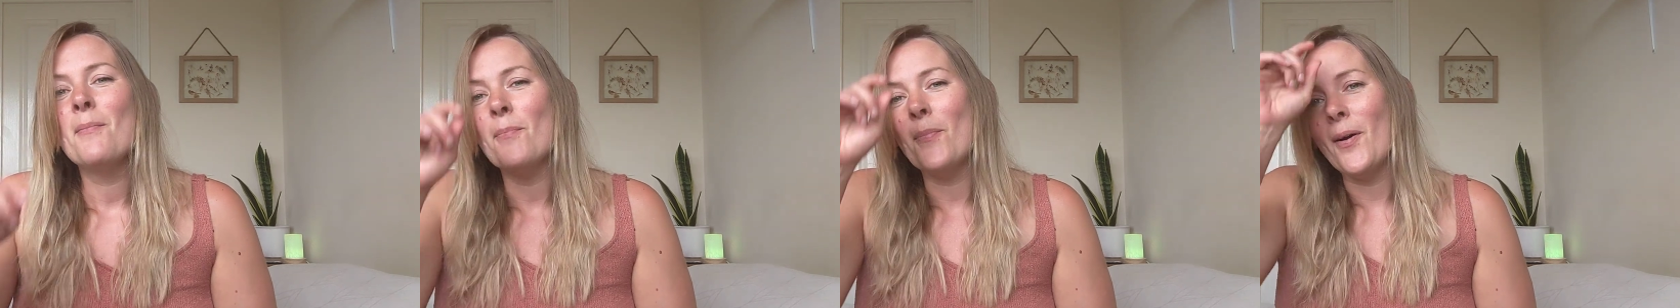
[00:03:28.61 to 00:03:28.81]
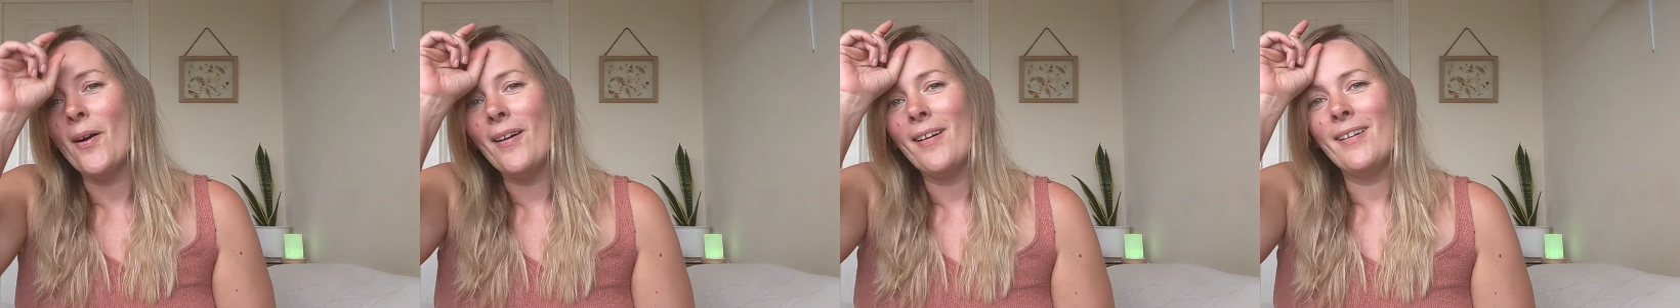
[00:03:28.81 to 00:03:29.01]

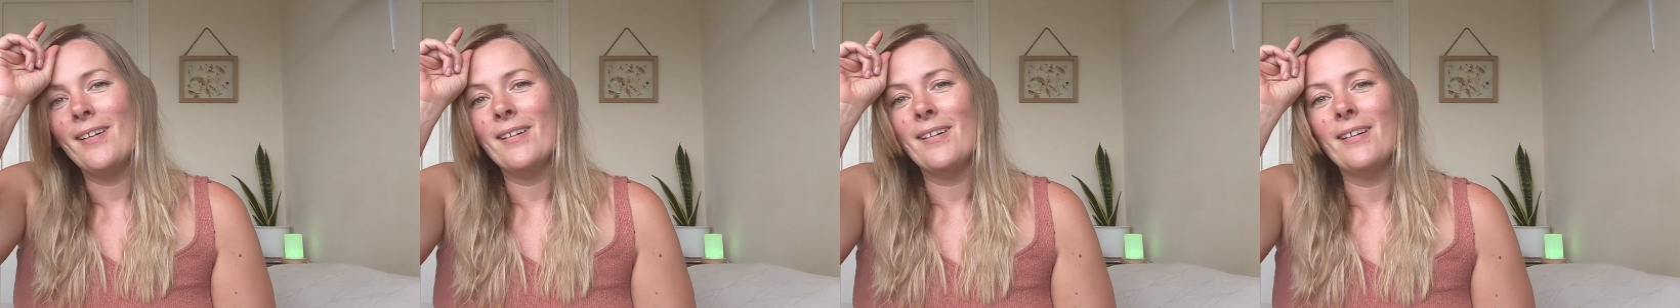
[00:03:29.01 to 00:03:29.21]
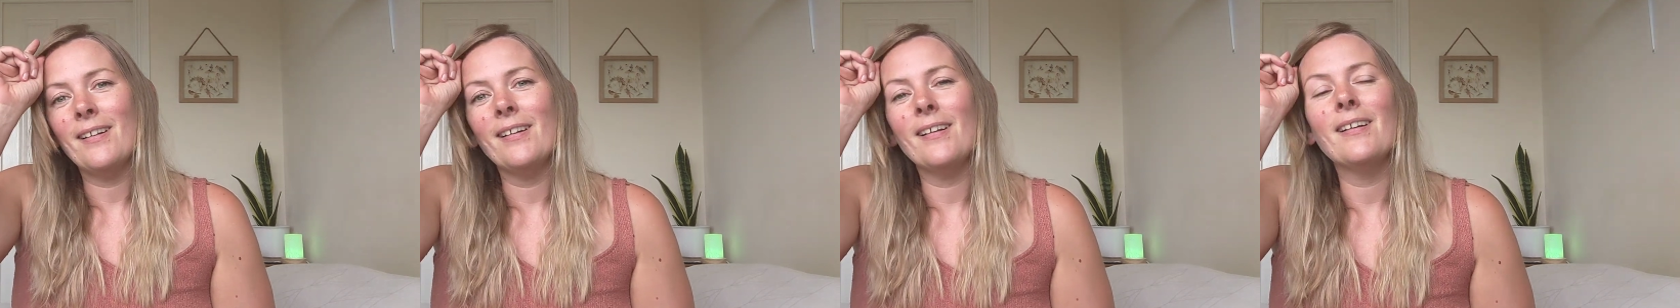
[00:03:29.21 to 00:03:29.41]
But
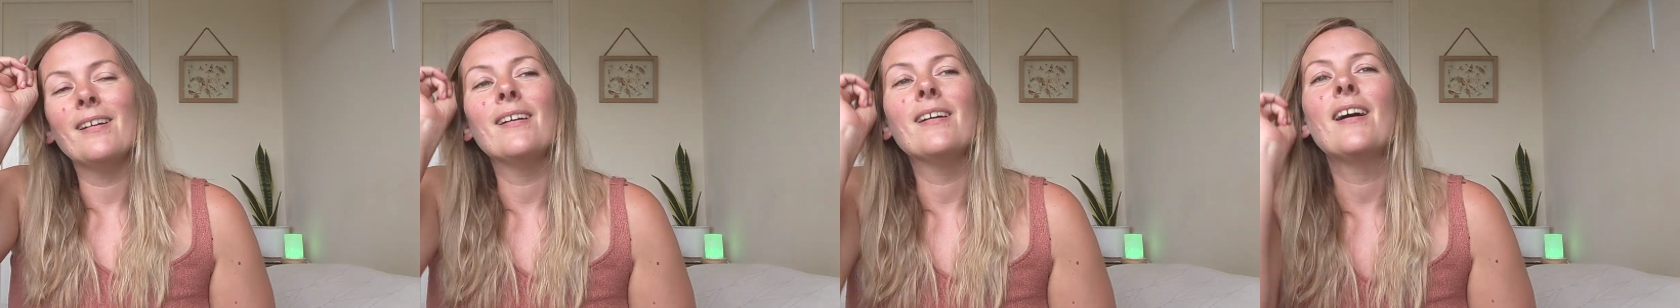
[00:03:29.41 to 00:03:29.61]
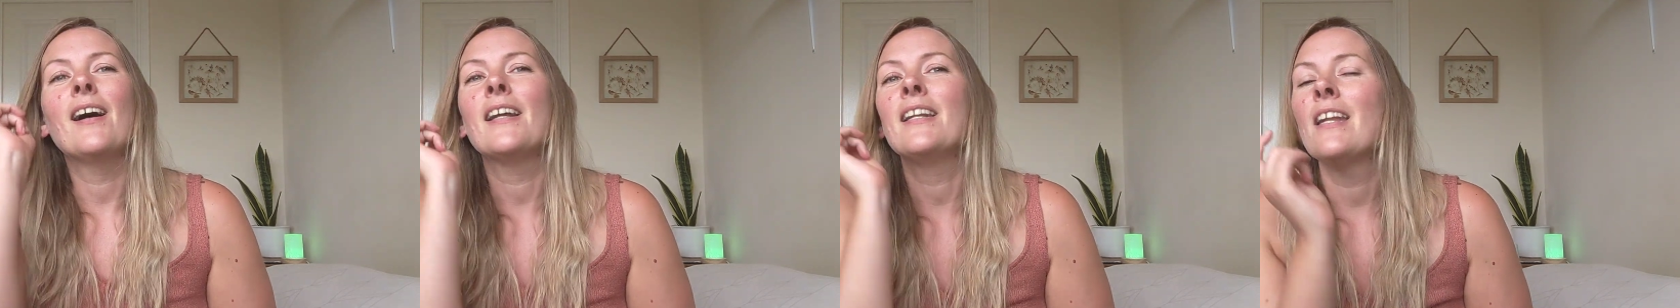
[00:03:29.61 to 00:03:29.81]

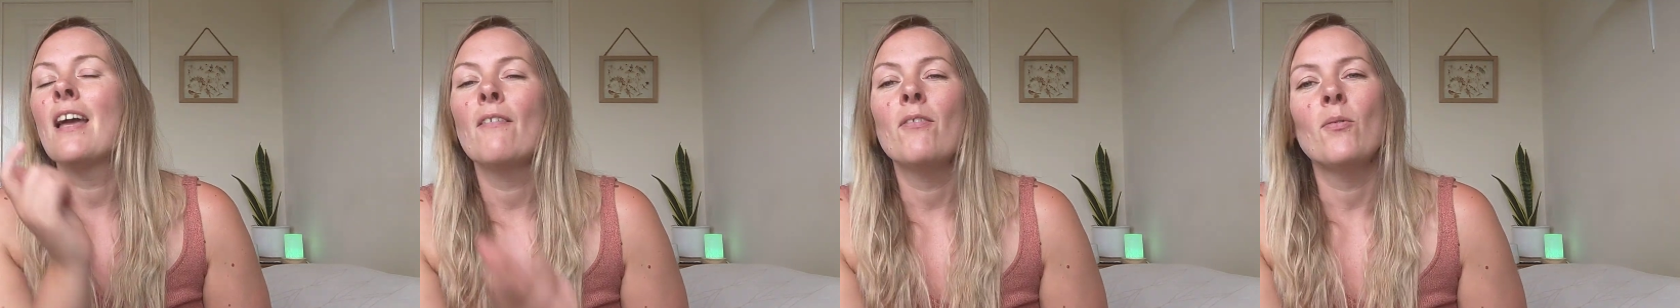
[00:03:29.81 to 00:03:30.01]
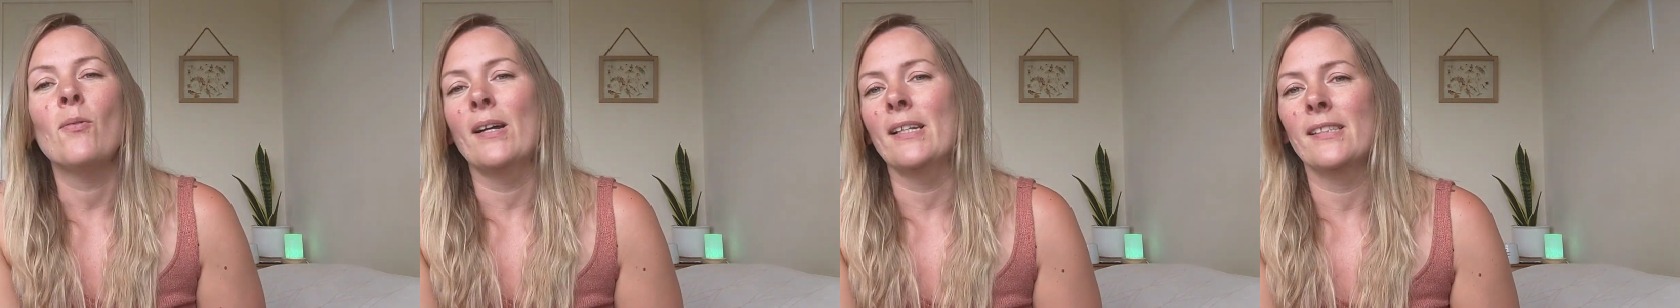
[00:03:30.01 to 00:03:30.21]
I
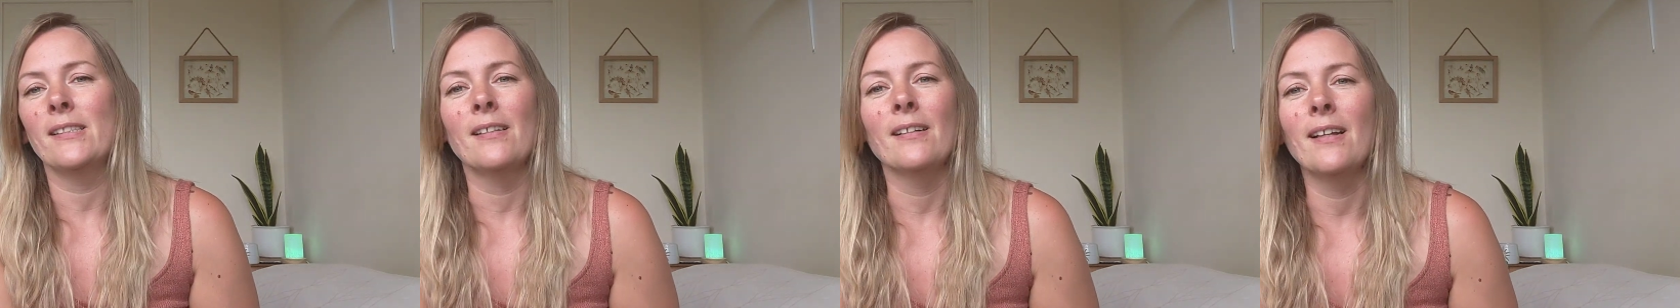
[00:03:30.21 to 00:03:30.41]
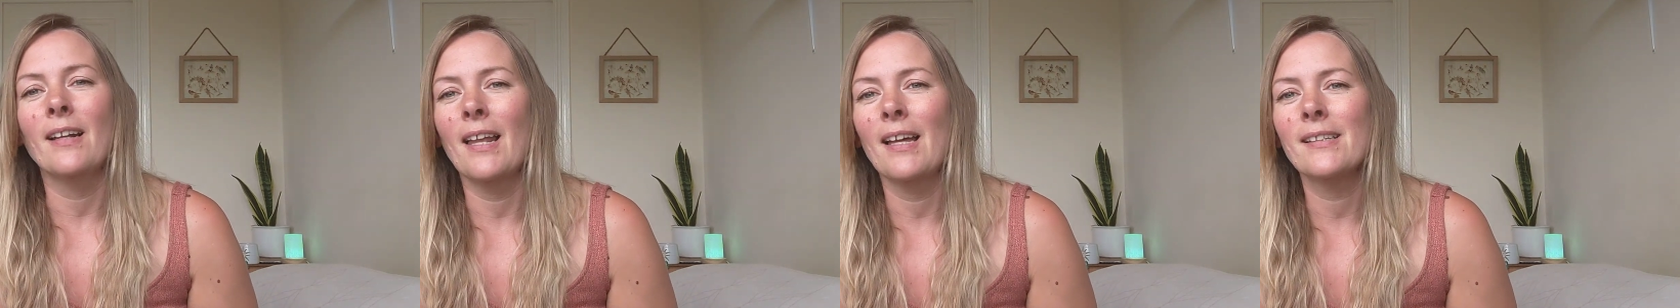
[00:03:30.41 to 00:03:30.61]
never wear
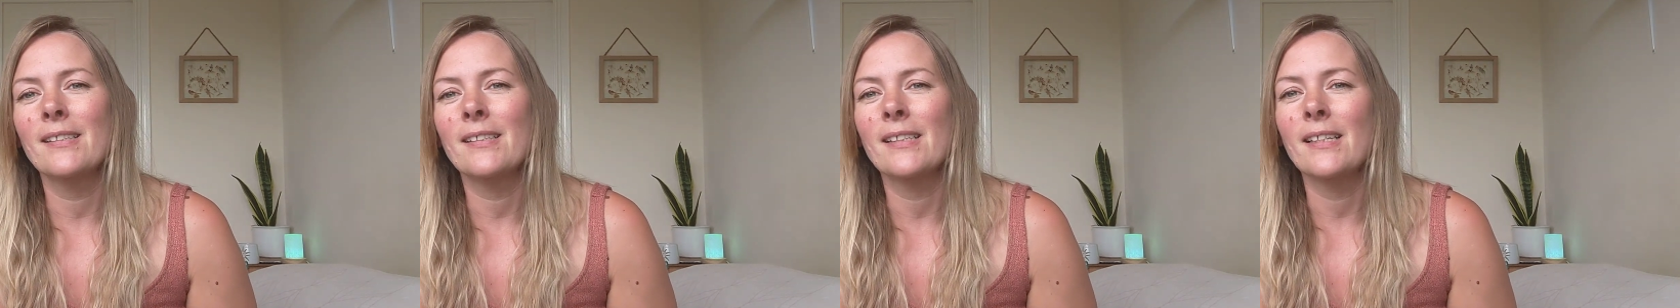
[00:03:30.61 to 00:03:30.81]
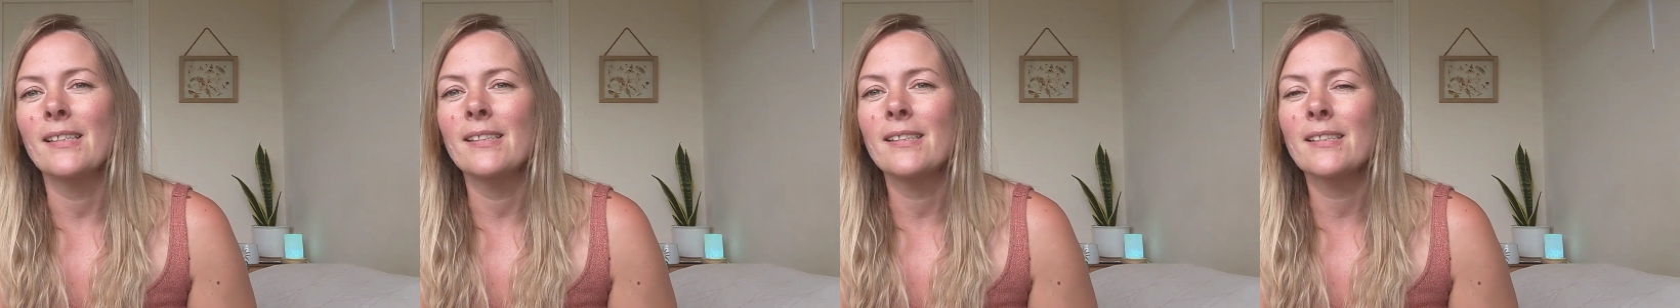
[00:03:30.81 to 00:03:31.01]

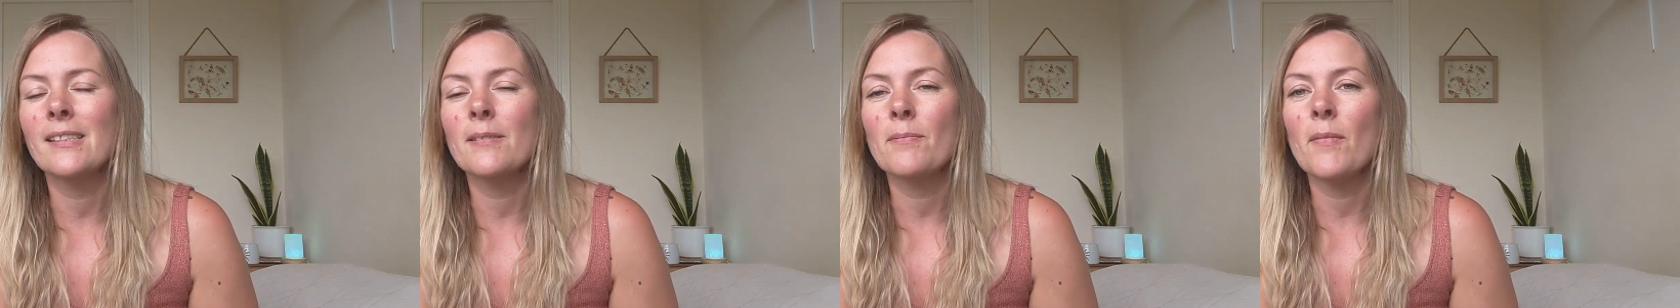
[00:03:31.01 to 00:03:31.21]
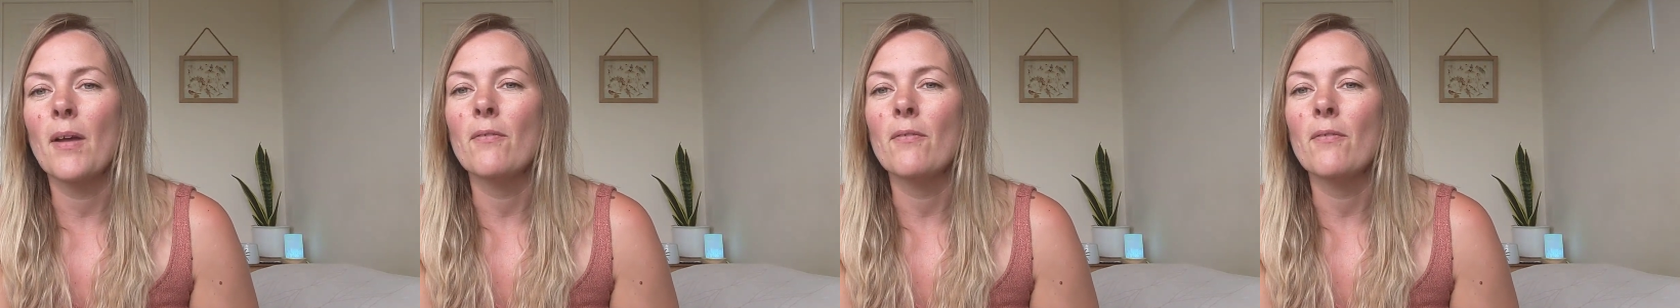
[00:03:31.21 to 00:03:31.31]
sunglasses.